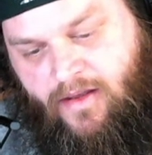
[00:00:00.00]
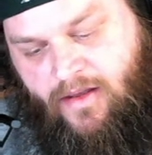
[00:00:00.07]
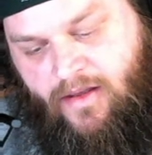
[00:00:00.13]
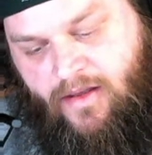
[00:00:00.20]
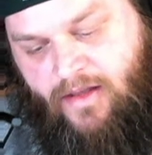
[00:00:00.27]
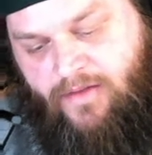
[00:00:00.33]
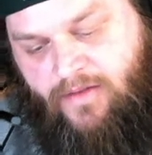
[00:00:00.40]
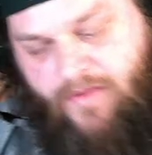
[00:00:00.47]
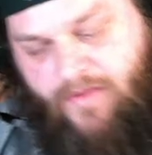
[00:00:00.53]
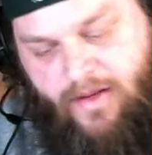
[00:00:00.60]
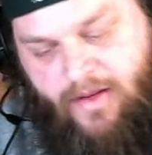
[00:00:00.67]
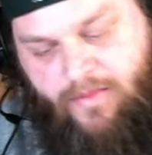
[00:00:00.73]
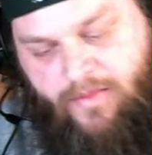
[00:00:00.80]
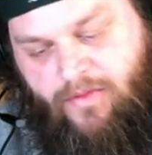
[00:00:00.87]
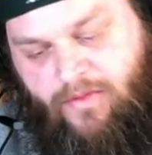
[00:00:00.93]
dividing both
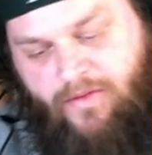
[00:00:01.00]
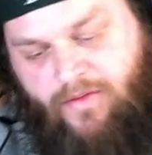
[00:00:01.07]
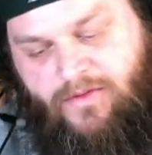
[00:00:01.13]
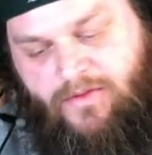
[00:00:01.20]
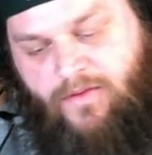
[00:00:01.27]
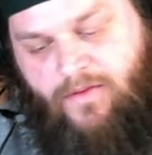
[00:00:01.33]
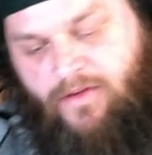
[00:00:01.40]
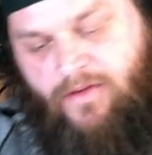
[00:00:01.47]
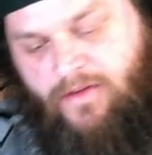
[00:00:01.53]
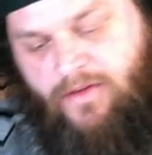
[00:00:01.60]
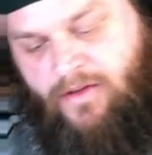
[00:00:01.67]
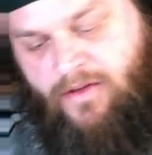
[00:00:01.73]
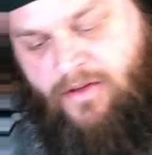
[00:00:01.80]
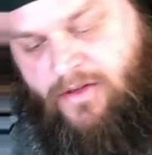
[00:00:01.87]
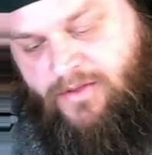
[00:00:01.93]
those over.
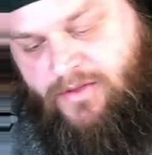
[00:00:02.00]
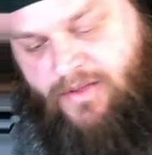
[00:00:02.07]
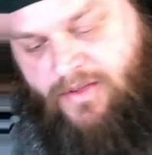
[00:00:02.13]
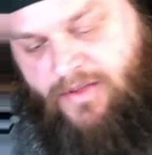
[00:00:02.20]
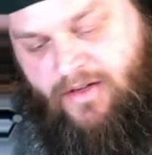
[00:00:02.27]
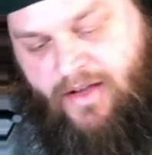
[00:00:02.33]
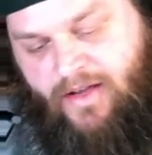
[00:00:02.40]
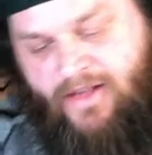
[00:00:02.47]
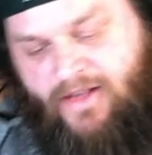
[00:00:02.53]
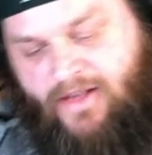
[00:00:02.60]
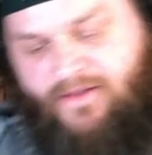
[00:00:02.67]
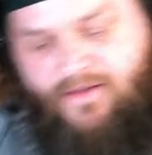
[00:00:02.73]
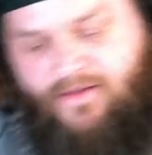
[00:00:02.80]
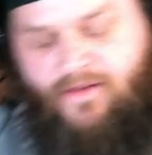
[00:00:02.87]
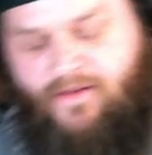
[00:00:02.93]
So we get our x
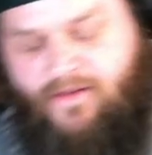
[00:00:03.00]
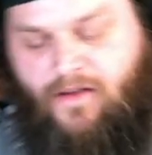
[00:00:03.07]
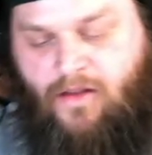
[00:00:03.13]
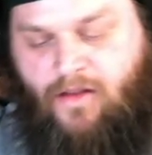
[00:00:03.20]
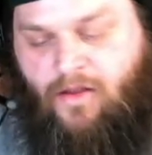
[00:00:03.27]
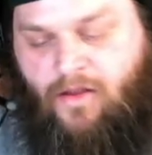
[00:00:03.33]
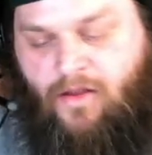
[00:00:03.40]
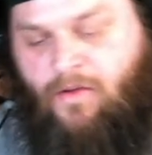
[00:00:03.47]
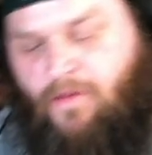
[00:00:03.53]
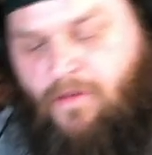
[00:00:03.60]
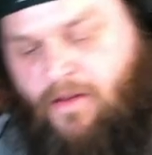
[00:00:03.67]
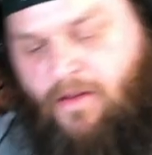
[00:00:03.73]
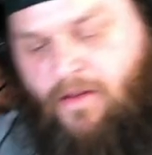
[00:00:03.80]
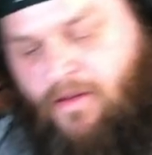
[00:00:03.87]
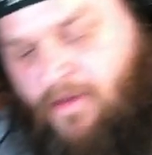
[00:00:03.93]
alone.
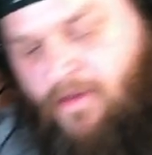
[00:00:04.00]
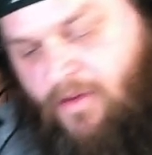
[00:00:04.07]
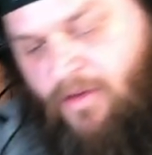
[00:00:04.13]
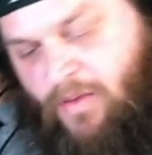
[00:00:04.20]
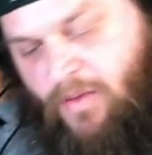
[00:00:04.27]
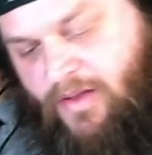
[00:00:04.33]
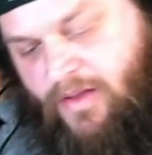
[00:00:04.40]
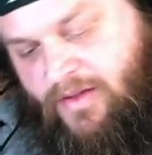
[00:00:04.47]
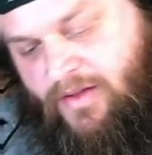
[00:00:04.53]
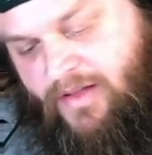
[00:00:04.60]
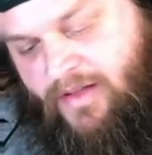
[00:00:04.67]
We can then take the